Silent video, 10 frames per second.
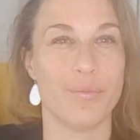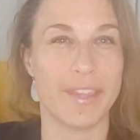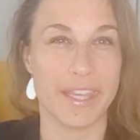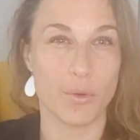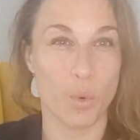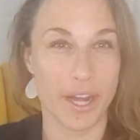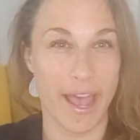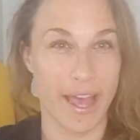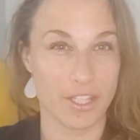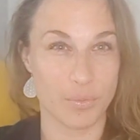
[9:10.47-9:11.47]
Like what
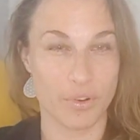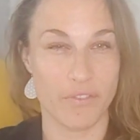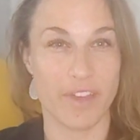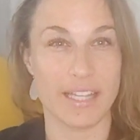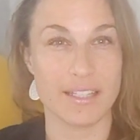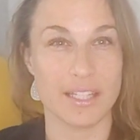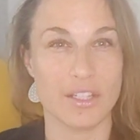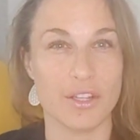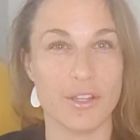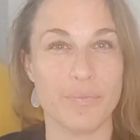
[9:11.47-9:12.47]
has prevented
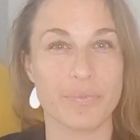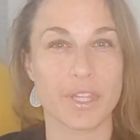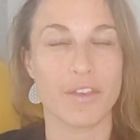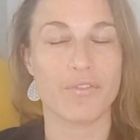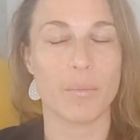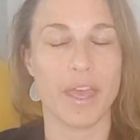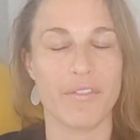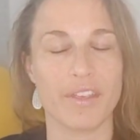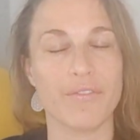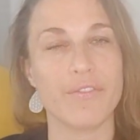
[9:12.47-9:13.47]
you from
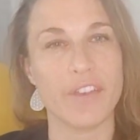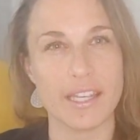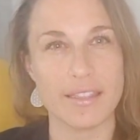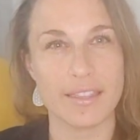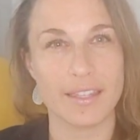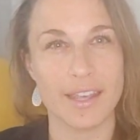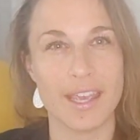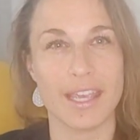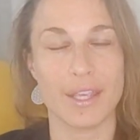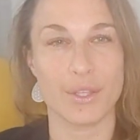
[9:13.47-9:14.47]
having faith
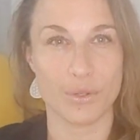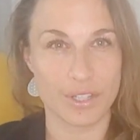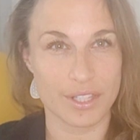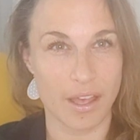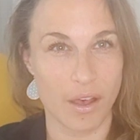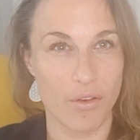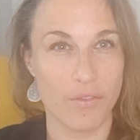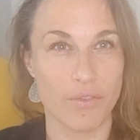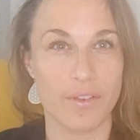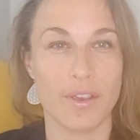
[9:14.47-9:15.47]
in
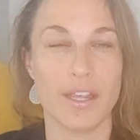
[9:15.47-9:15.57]
yourself,